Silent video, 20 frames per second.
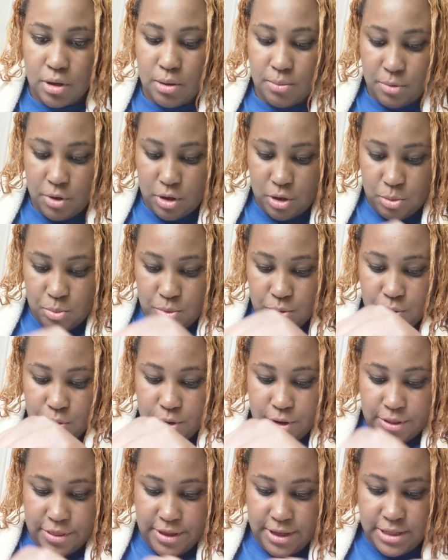I'm going to
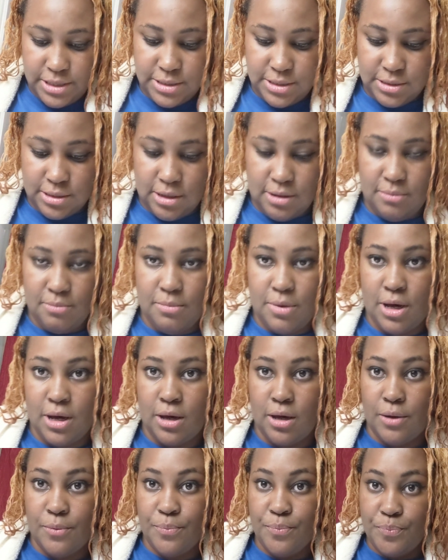pour this in
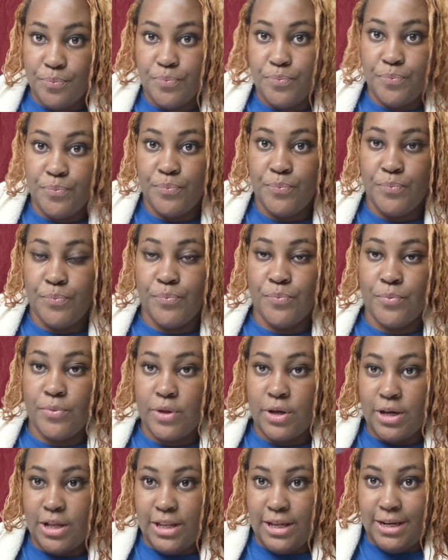my
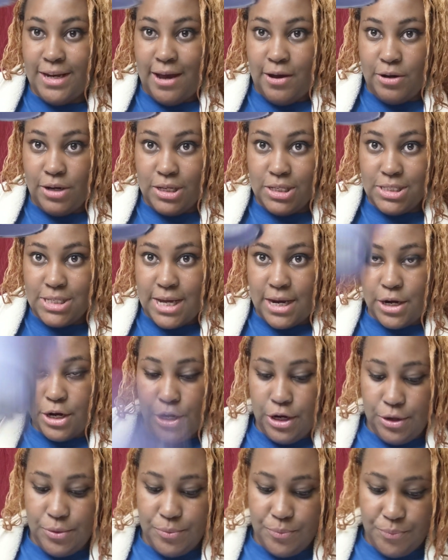cleaned out
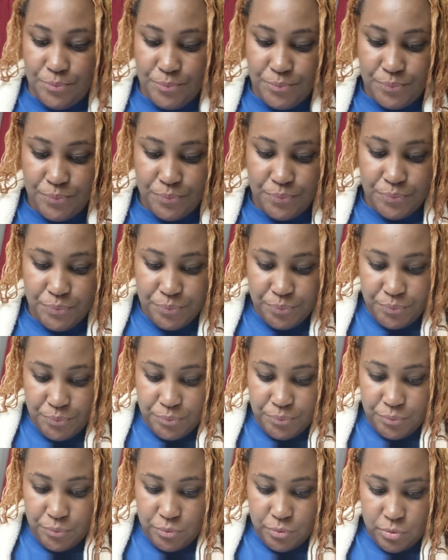container.
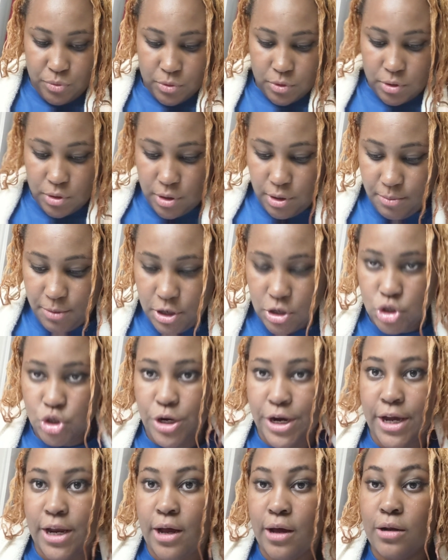I'm going
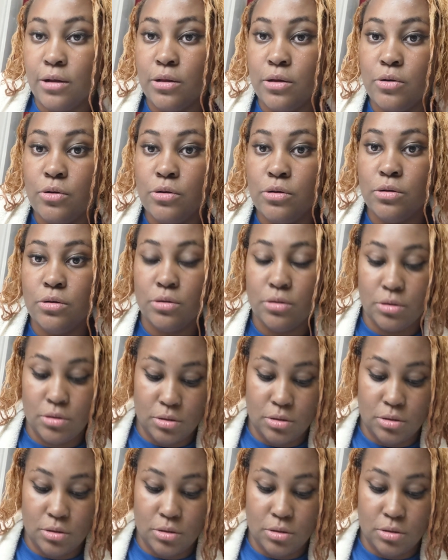to dry it out a little.